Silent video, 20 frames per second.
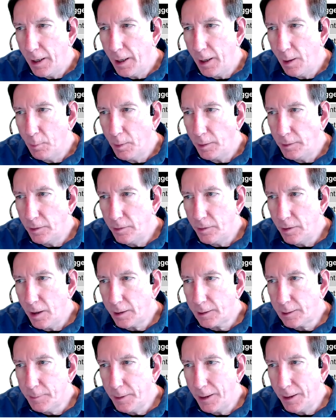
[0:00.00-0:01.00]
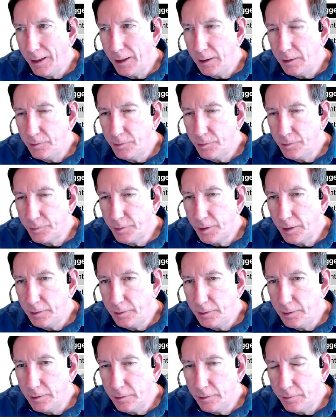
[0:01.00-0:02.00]
And when the document ages
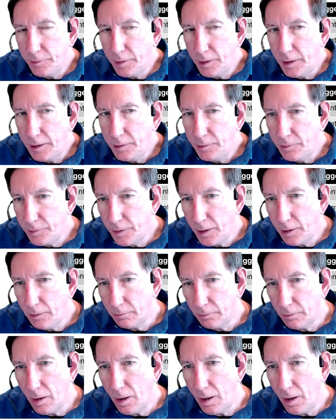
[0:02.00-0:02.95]
10 years, it ages out.